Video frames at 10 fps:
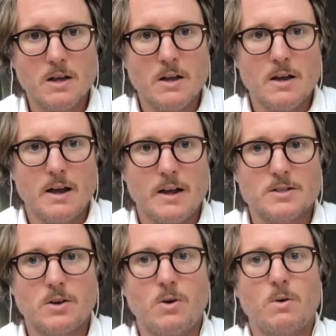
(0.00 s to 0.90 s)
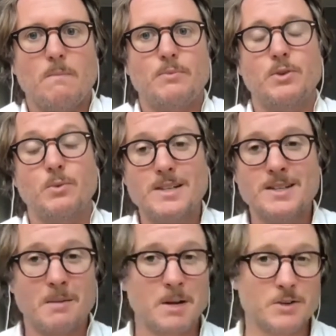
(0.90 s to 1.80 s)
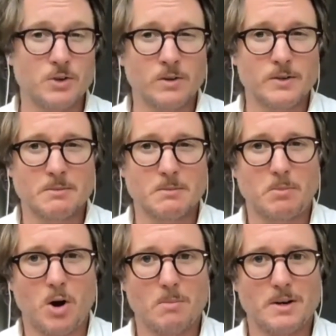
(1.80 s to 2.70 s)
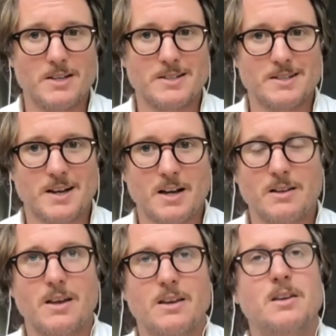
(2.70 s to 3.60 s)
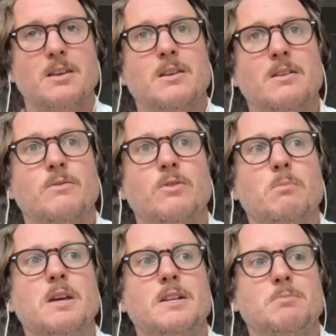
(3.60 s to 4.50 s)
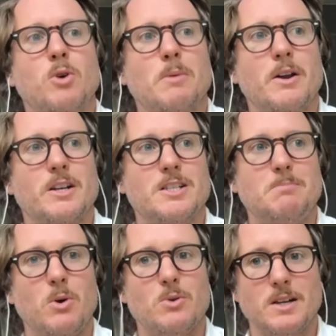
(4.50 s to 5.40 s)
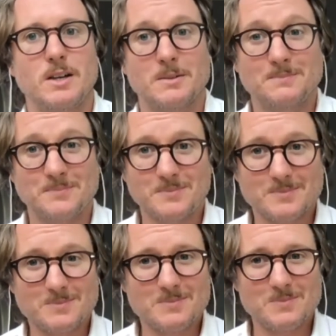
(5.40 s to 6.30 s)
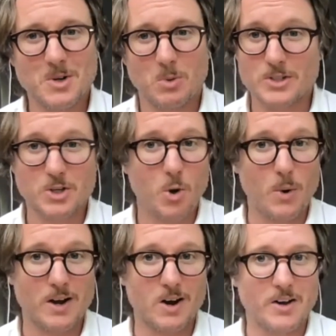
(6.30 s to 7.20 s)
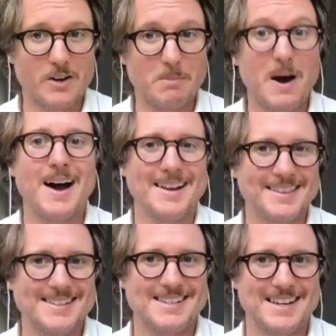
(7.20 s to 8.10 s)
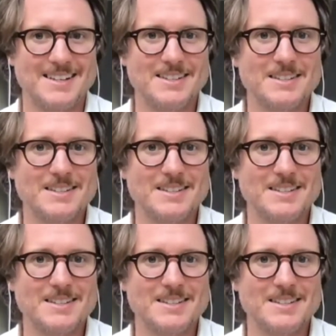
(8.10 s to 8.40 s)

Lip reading: And so the reason I'm in a journalism department is it's kind of like, for me, it's more about exposing what's going on behind the scenes